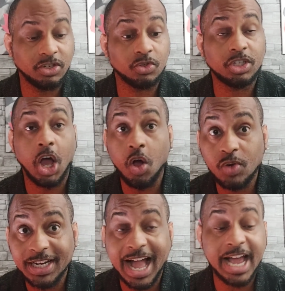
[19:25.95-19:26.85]
to
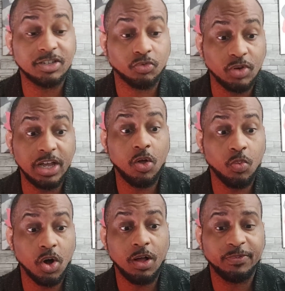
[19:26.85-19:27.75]
tokenize
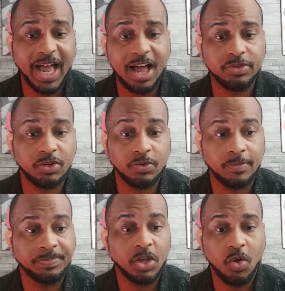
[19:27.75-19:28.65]
real world
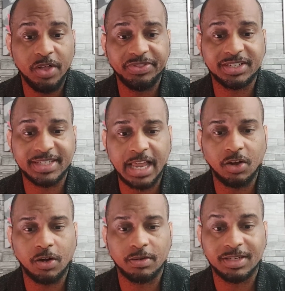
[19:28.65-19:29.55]
value on the
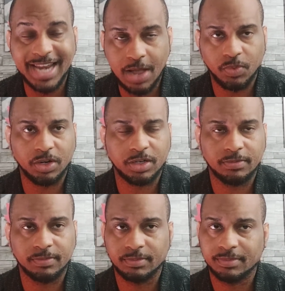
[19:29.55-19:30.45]
Stellar network,